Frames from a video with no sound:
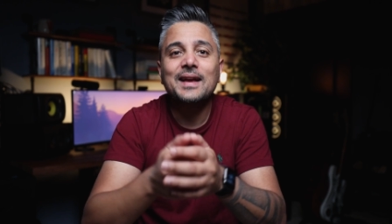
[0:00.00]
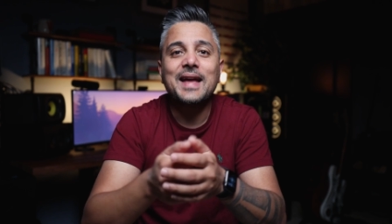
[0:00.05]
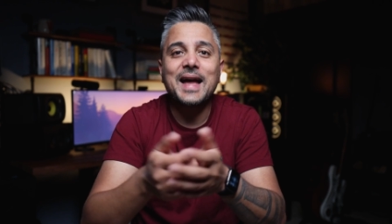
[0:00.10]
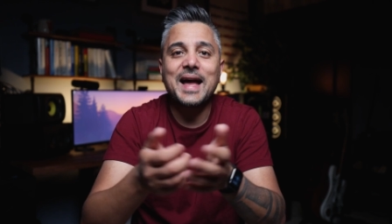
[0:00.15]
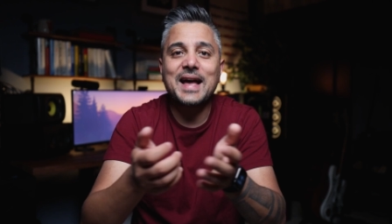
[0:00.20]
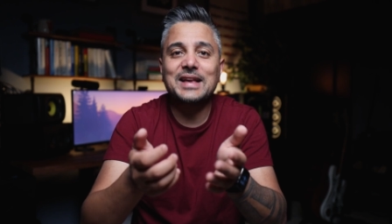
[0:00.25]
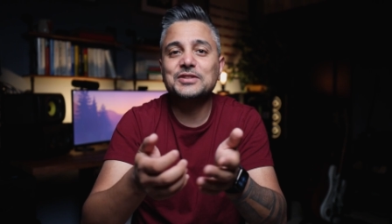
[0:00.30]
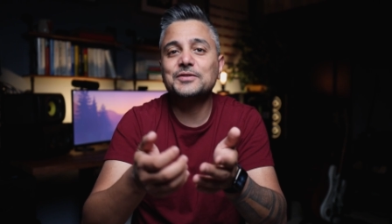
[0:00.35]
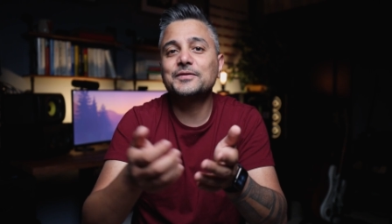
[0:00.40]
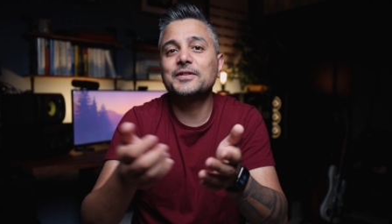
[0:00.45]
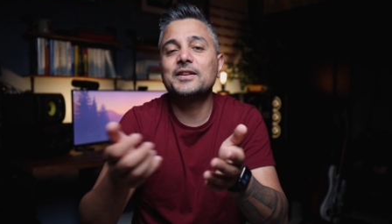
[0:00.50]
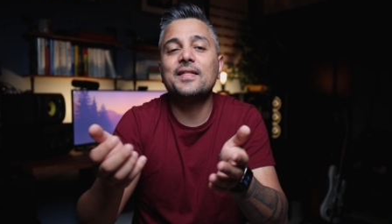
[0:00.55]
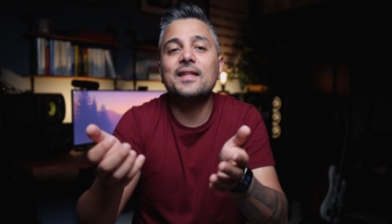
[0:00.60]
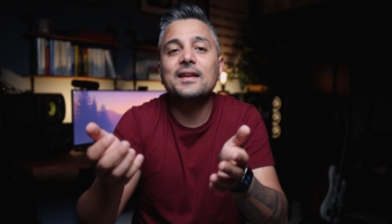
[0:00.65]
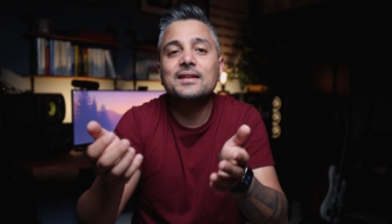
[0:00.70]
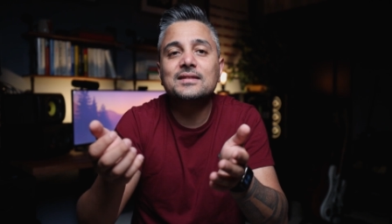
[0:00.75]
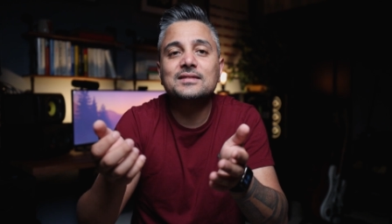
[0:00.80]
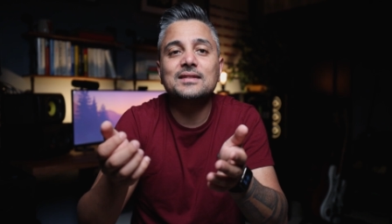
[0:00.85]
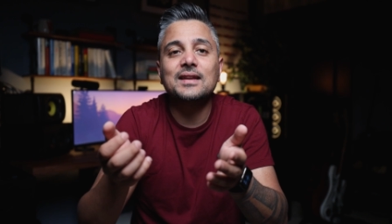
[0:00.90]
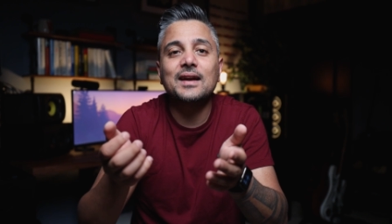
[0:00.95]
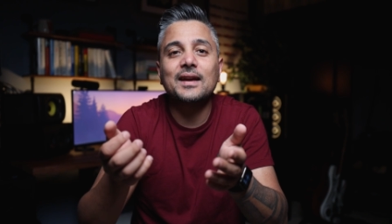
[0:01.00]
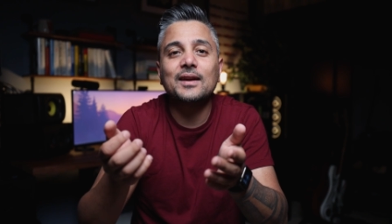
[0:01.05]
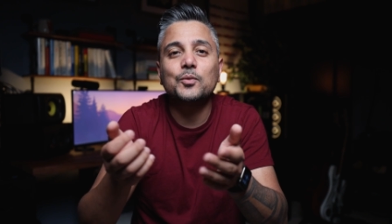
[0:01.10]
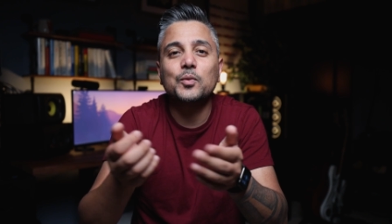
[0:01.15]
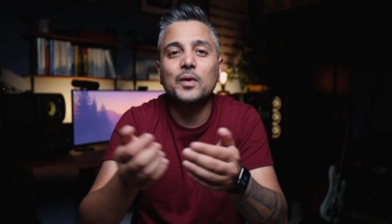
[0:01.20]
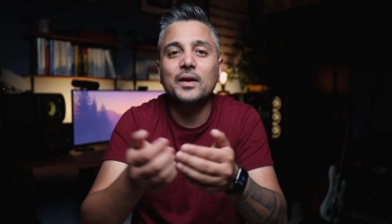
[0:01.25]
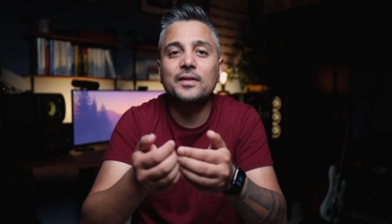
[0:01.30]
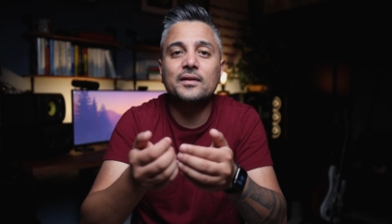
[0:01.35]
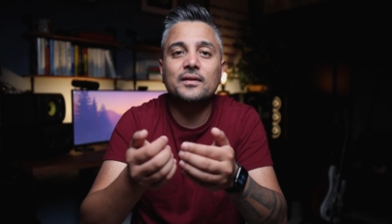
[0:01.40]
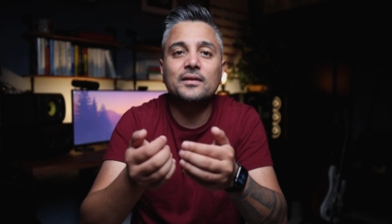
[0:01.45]
ask for things like
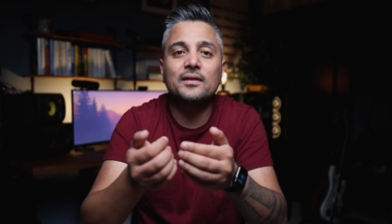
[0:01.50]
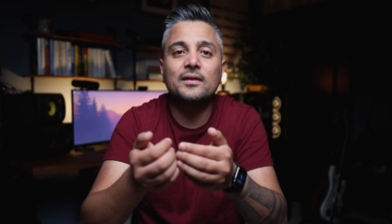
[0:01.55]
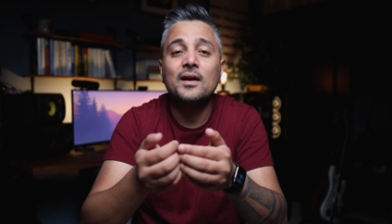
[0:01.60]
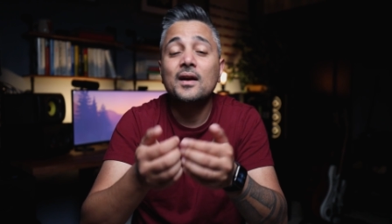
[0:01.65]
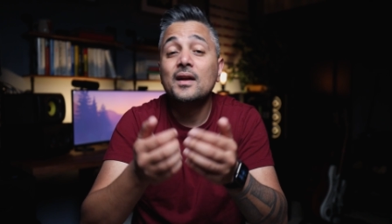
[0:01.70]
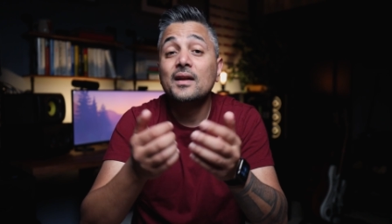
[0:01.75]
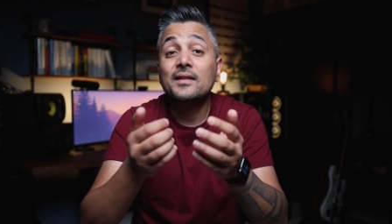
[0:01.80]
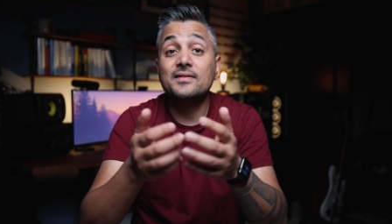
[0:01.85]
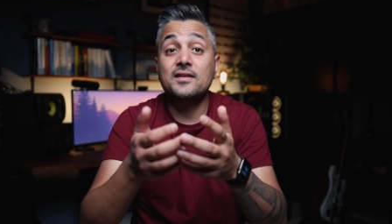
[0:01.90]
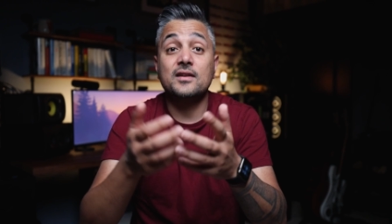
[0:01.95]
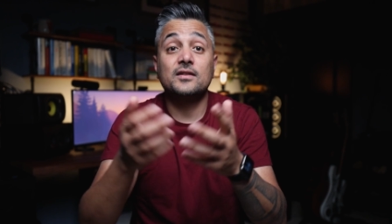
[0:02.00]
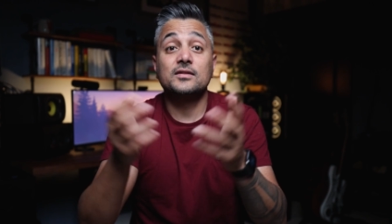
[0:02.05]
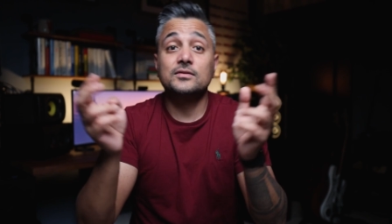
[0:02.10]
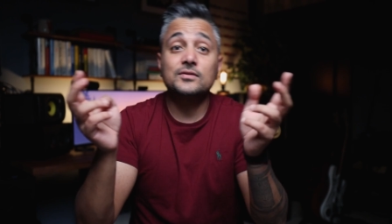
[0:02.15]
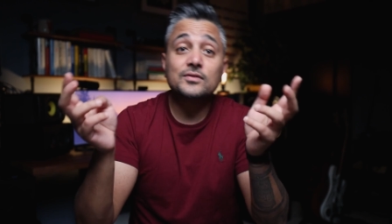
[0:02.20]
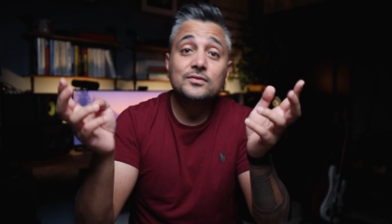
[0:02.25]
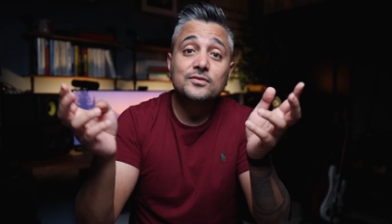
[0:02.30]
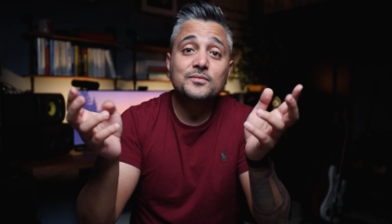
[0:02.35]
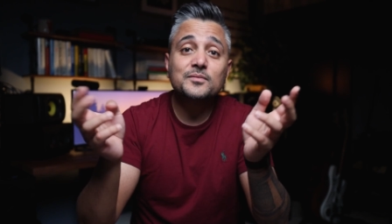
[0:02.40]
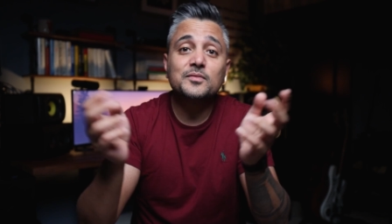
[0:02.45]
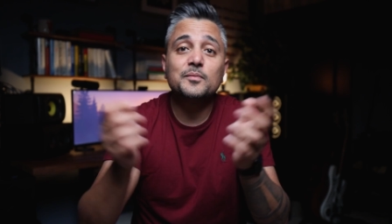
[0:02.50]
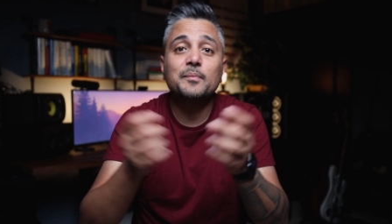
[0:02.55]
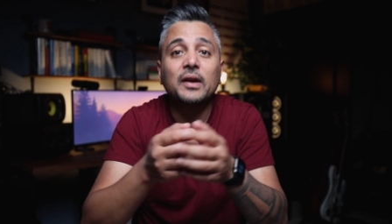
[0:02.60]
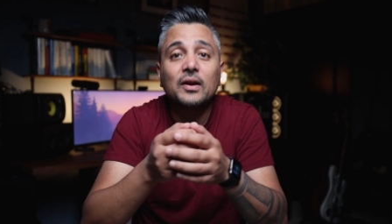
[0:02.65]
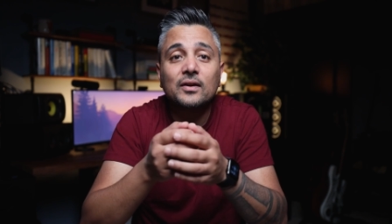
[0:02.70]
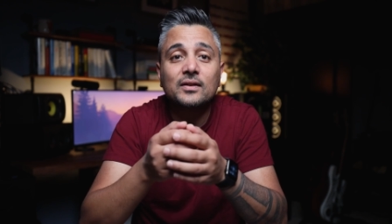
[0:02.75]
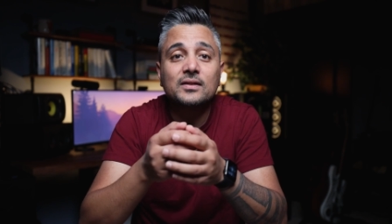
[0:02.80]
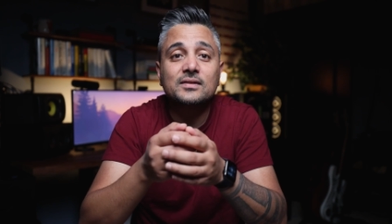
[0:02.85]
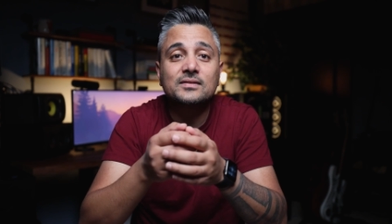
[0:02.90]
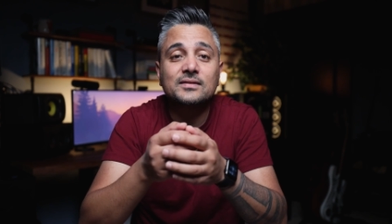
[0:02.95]
whether they are doomed
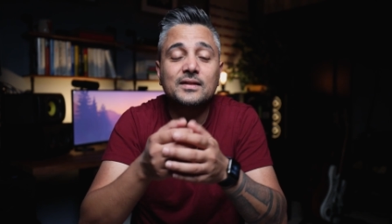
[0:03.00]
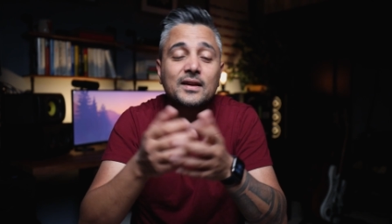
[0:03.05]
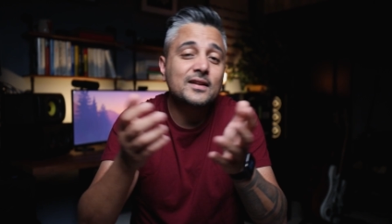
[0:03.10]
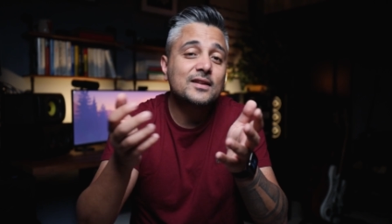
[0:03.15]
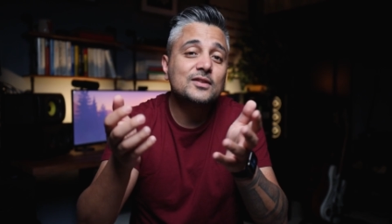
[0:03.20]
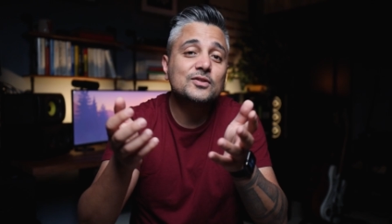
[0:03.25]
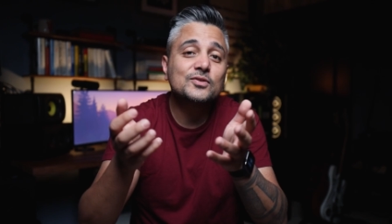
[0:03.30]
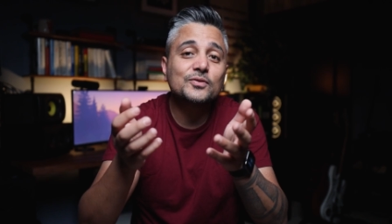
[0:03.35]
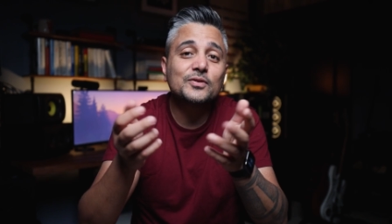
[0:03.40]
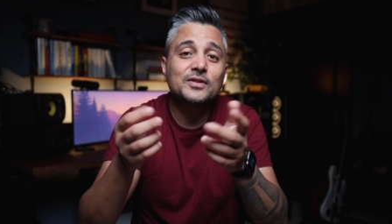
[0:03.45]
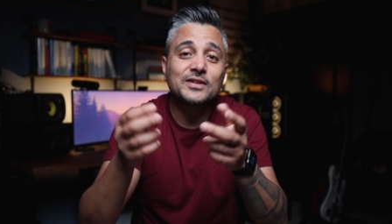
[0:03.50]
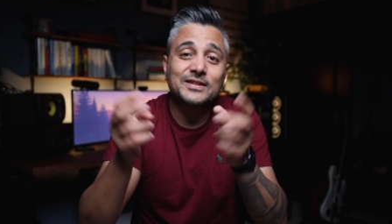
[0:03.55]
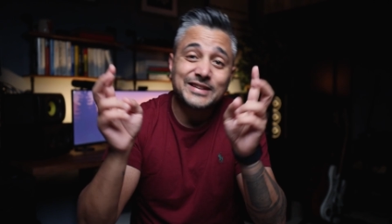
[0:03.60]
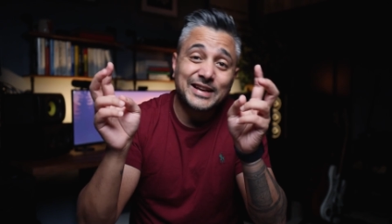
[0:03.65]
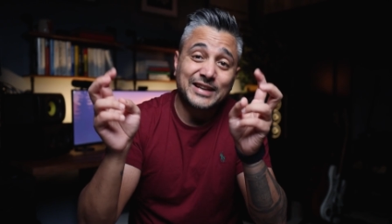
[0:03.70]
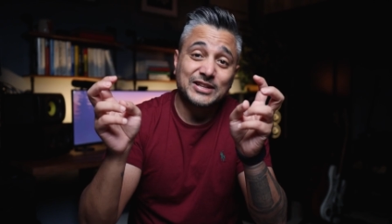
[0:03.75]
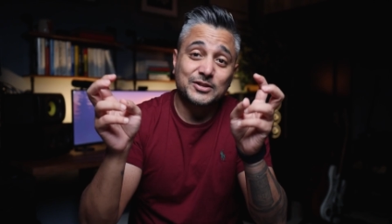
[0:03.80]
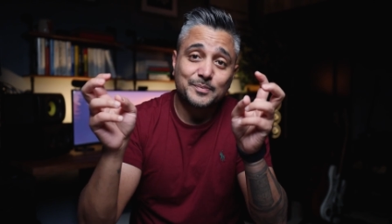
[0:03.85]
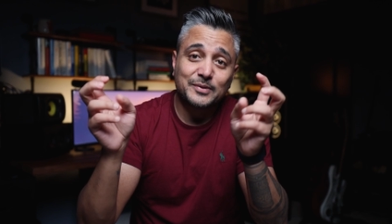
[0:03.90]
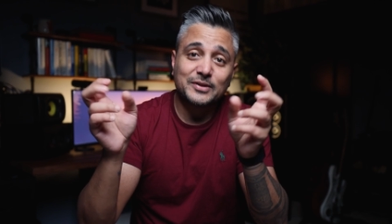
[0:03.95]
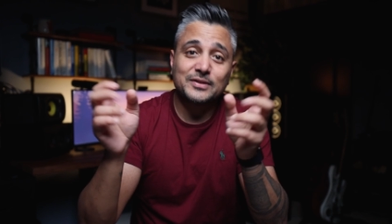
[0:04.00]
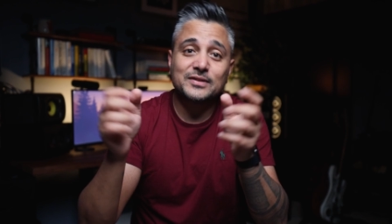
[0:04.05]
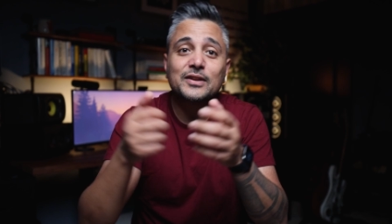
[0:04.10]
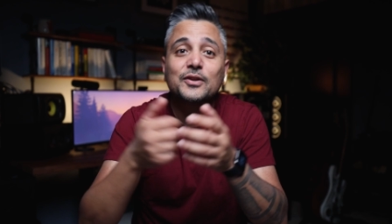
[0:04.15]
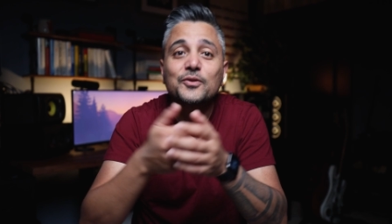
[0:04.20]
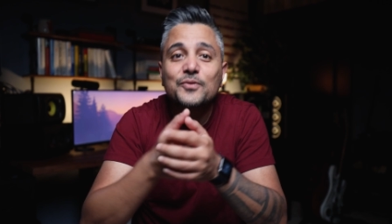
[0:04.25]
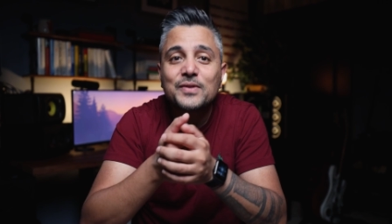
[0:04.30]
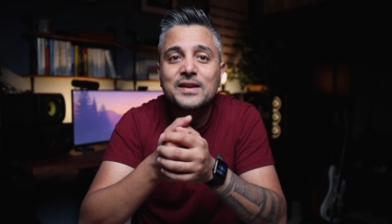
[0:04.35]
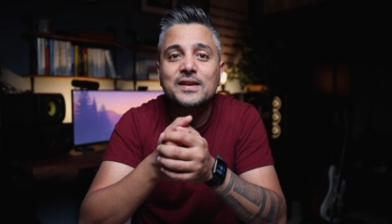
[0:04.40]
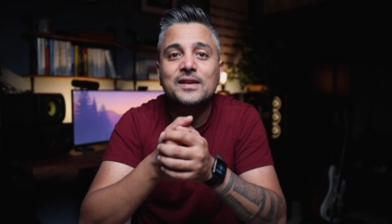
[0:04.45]
because they didn't do the textbook
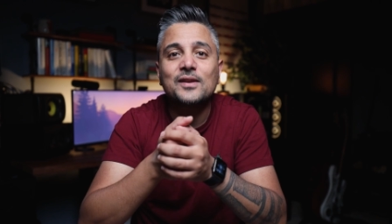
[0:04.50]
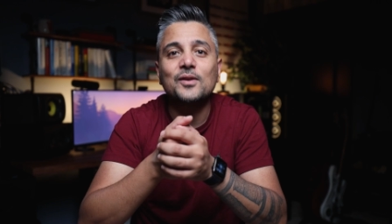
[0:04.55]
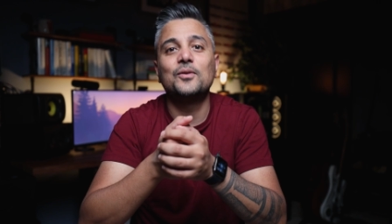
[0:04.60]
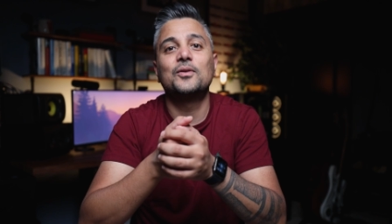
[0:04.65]
degree,